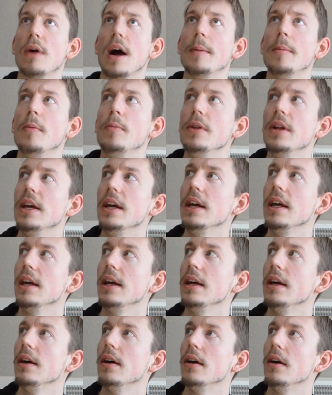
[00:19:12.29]

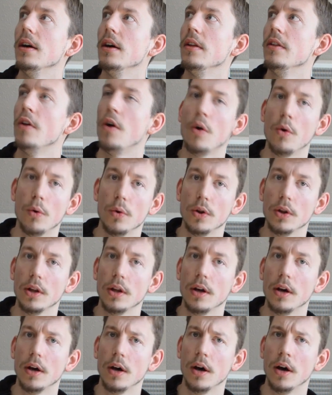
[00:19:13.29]
probably the
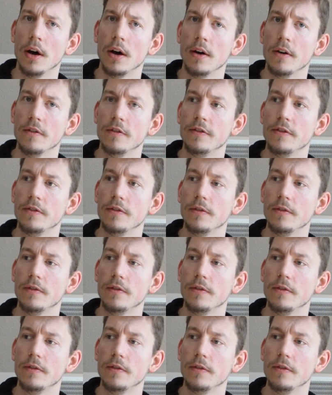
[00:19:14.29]
whole of,